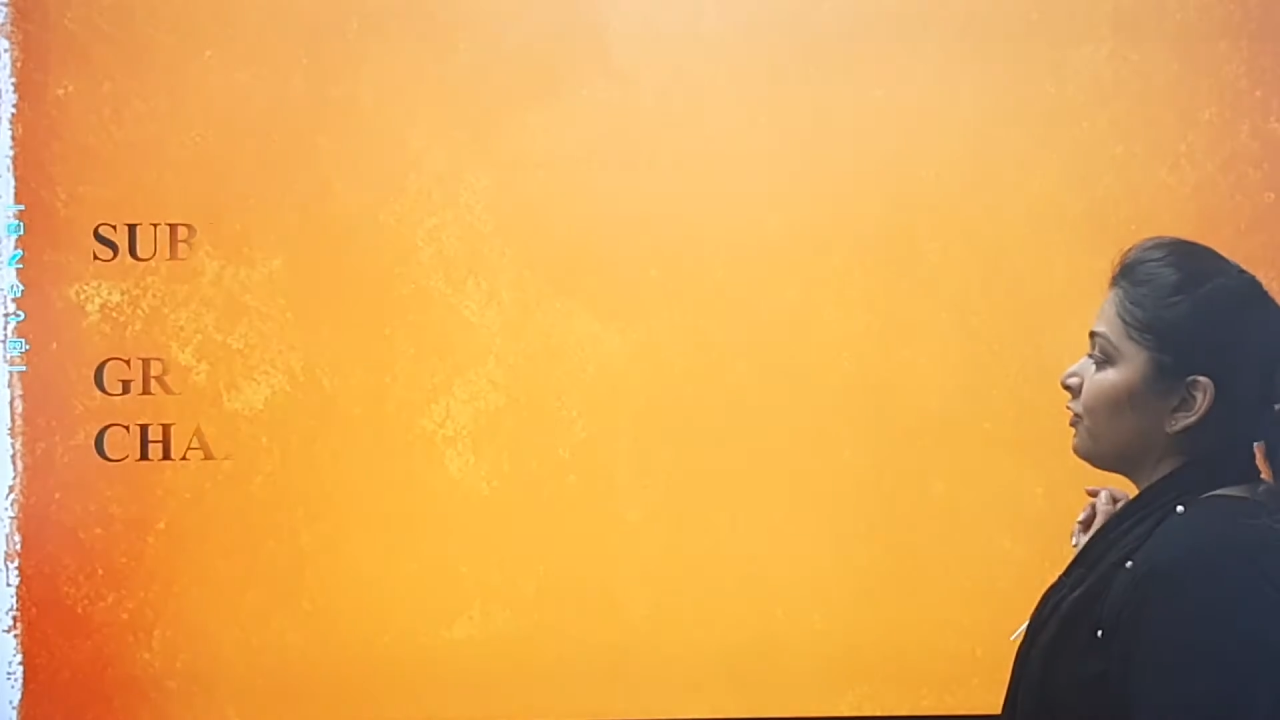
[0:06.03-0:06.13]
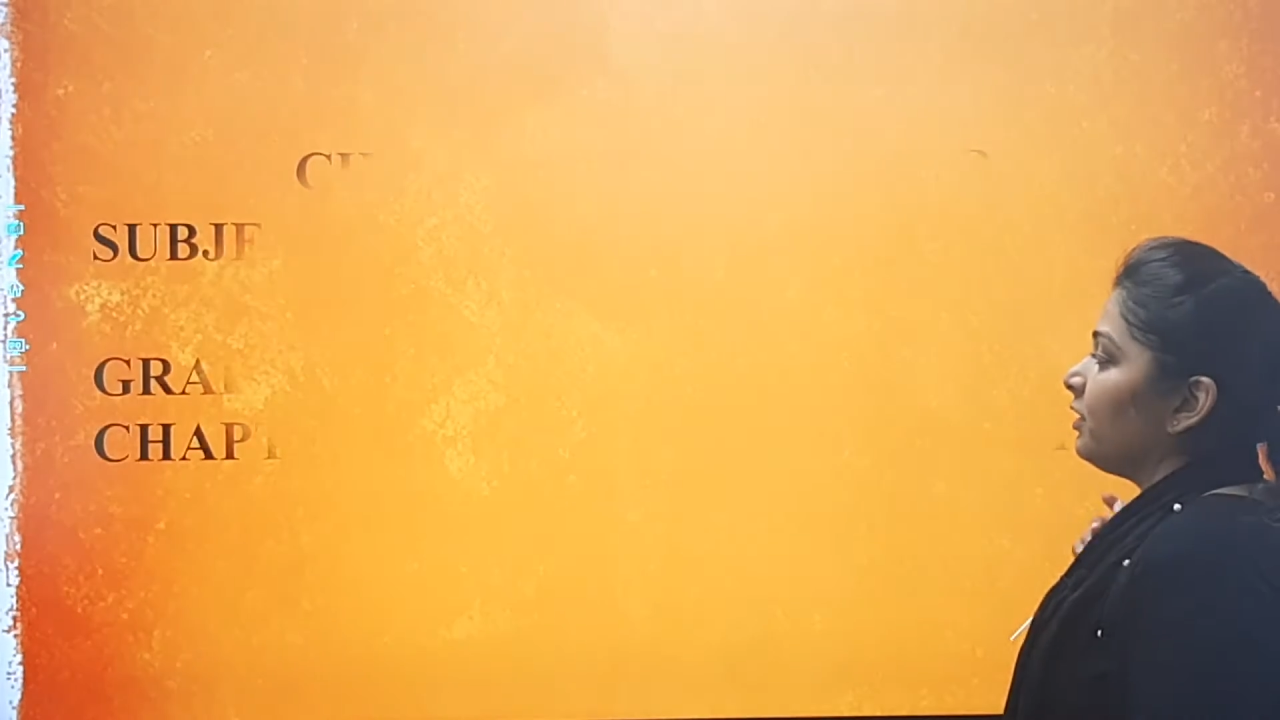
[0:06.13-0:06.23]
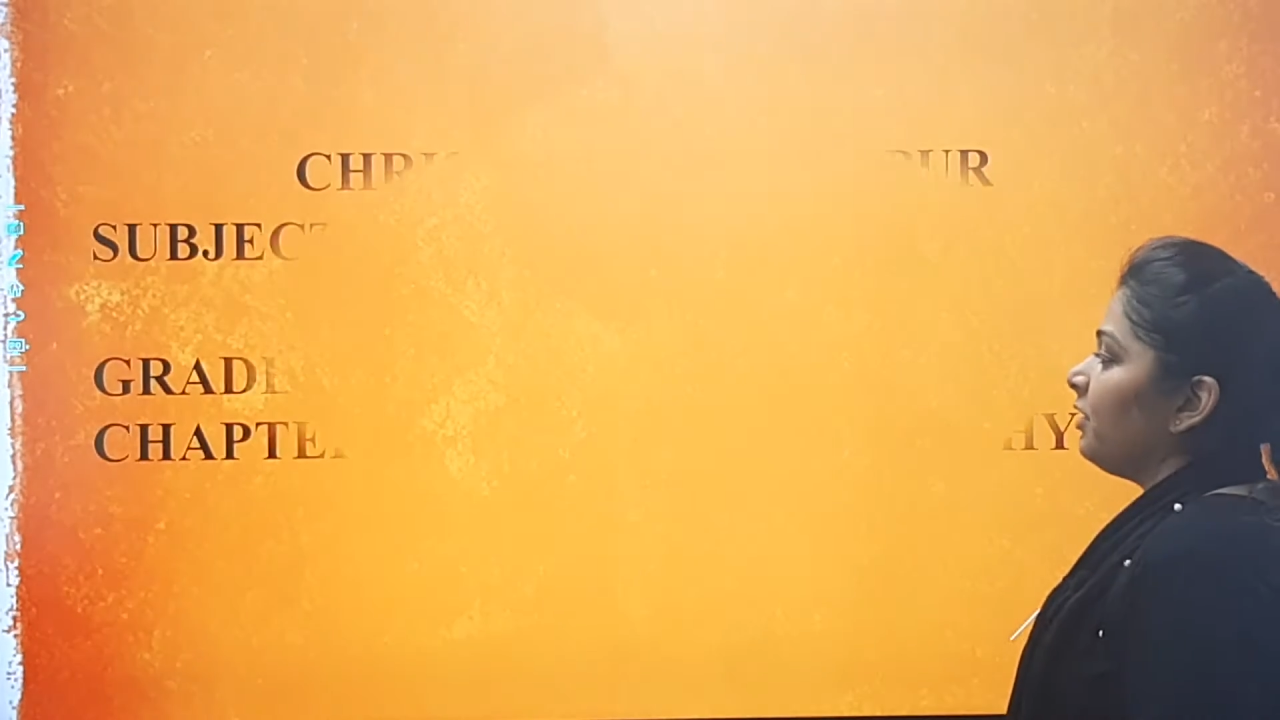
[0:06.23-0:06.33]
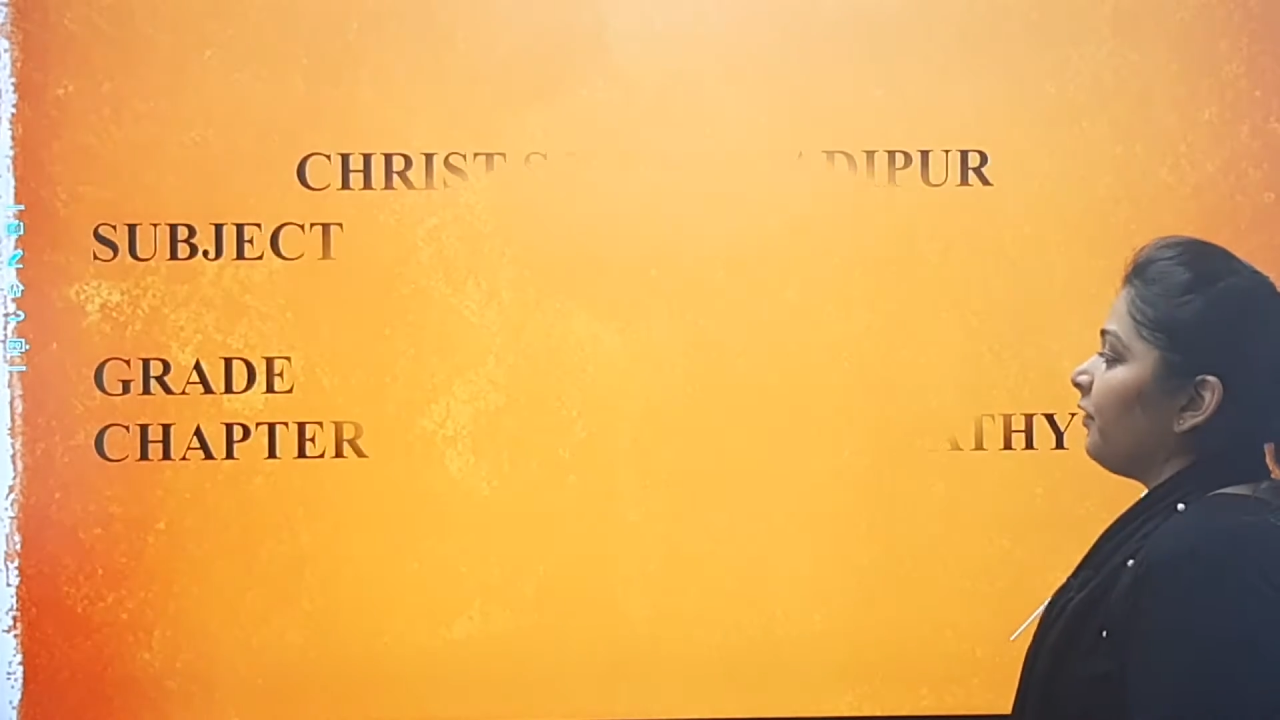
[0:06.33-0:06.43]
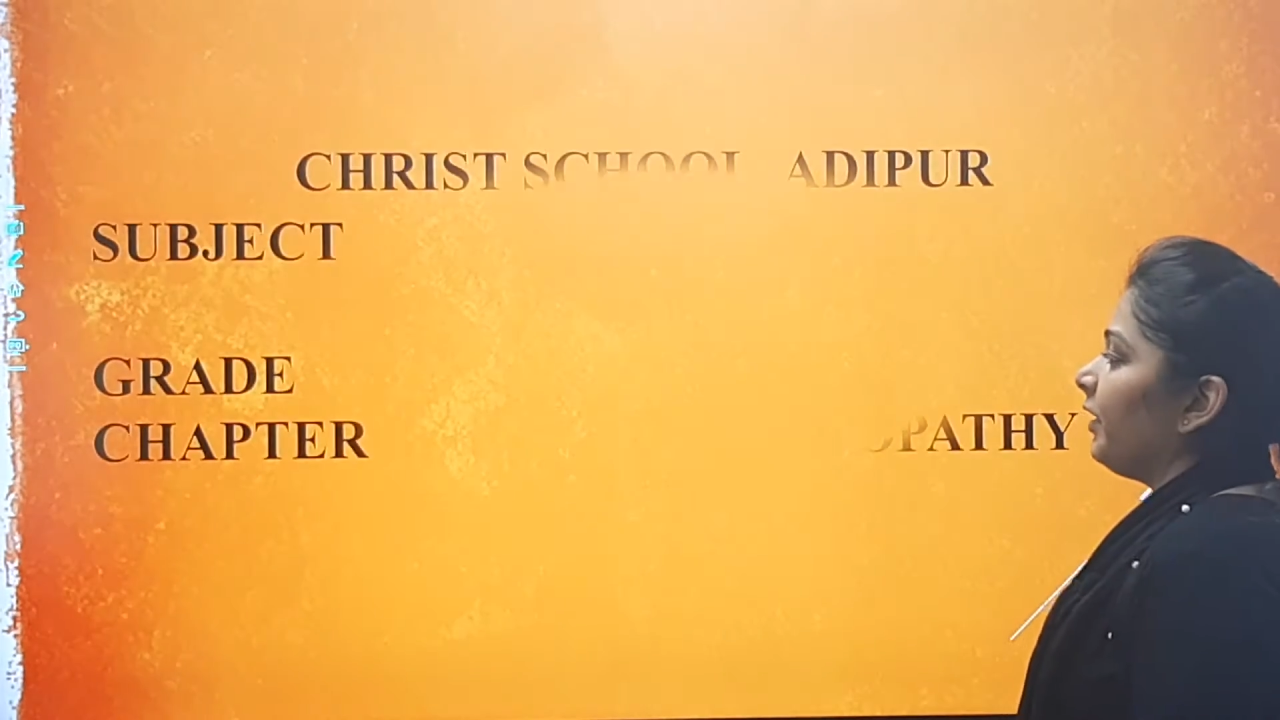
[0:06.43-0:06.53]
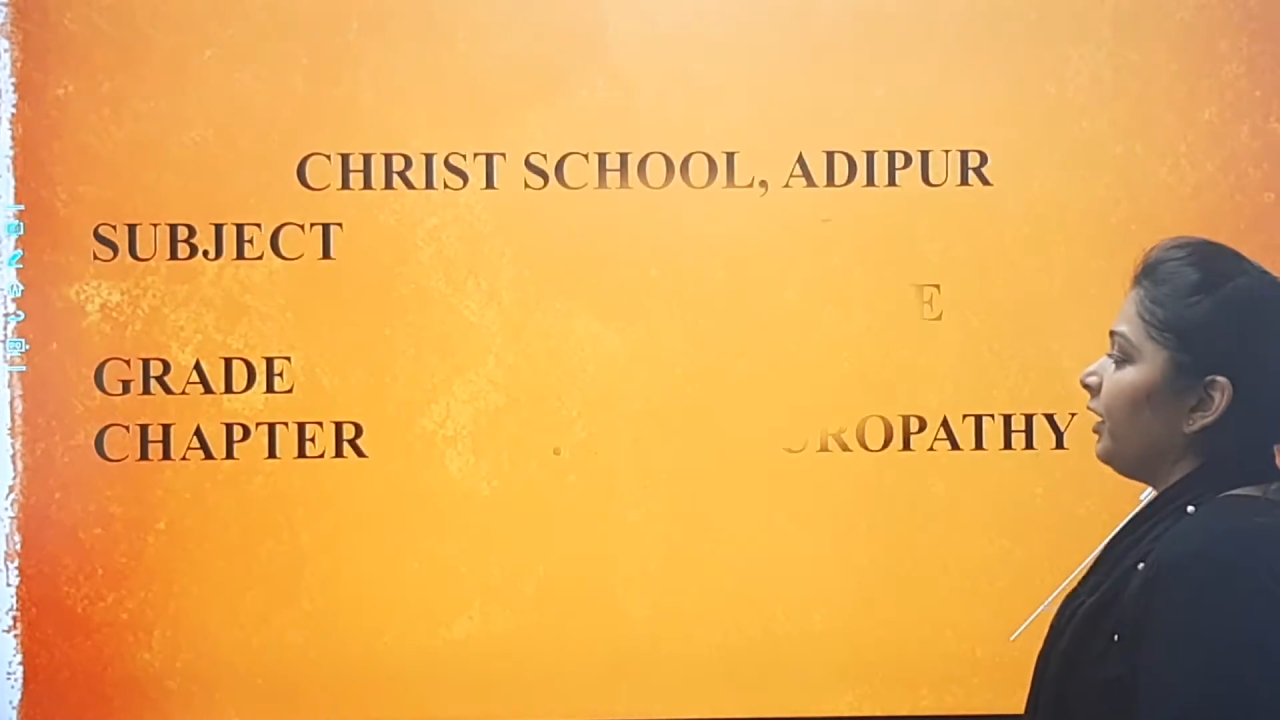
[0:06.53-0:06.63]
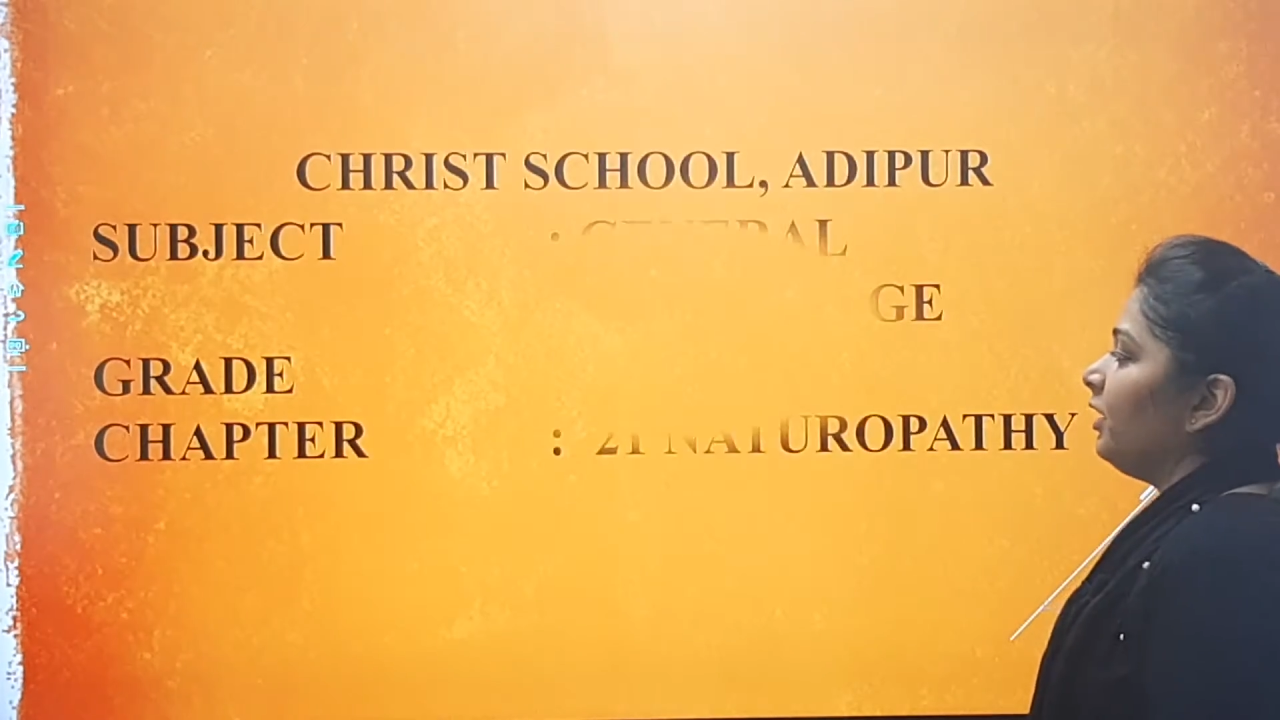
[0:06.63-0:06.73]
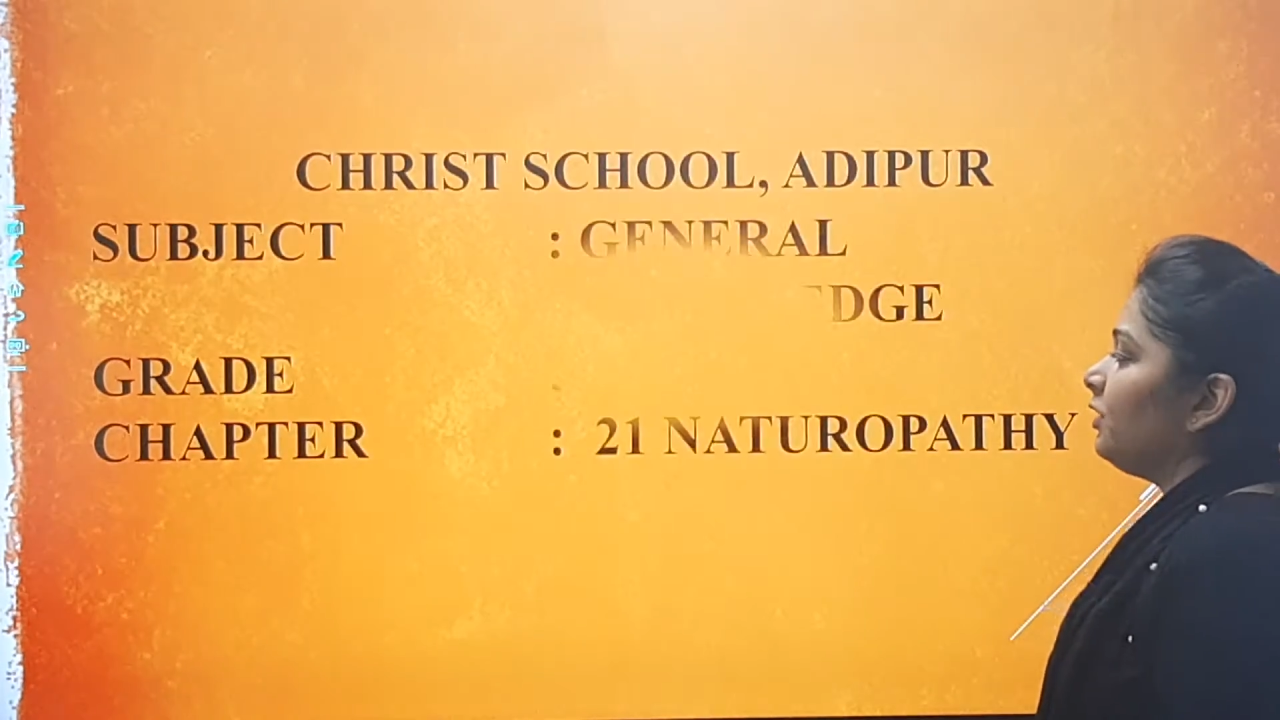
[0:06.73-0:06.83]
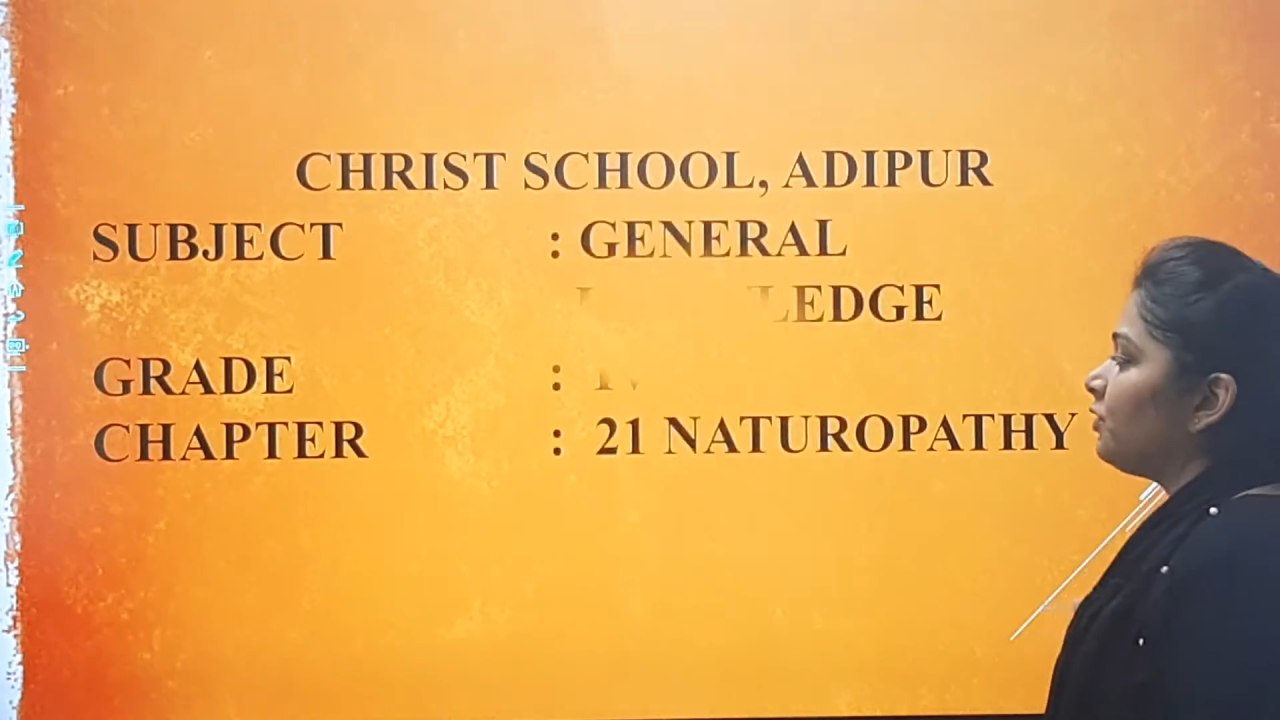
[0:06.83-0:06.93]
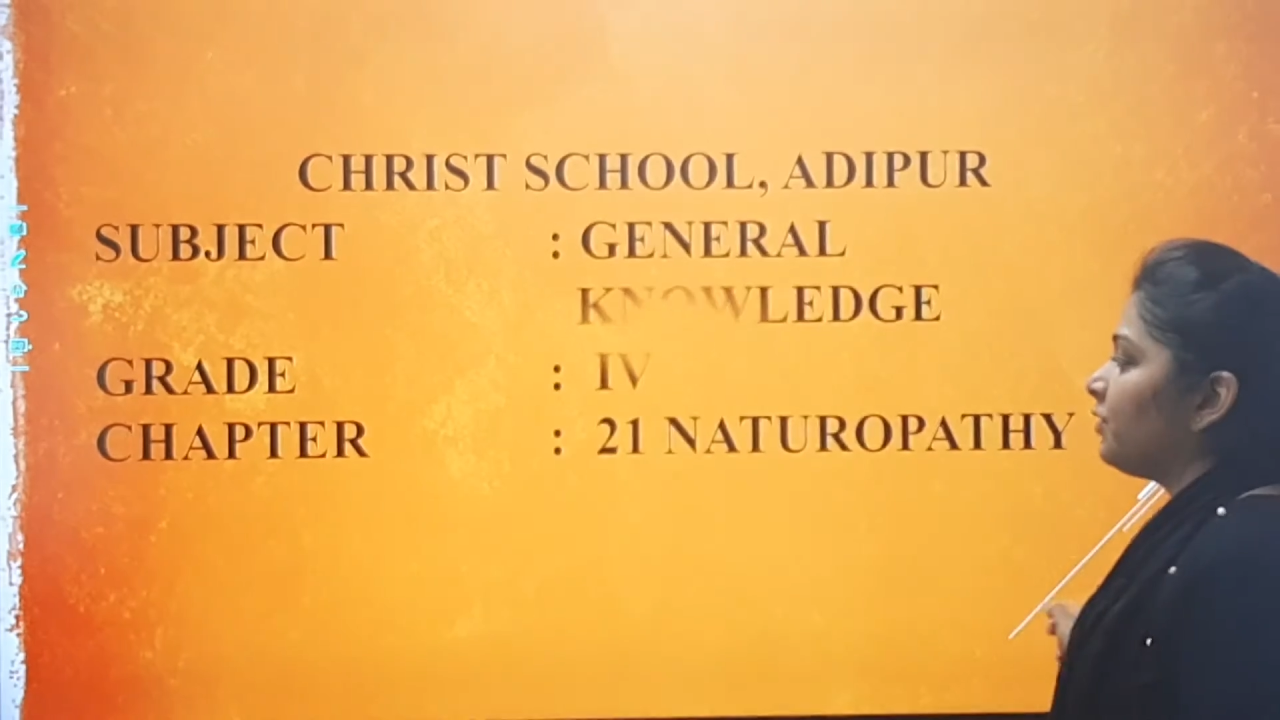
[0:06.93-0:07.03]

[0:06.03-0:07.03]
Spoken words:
children,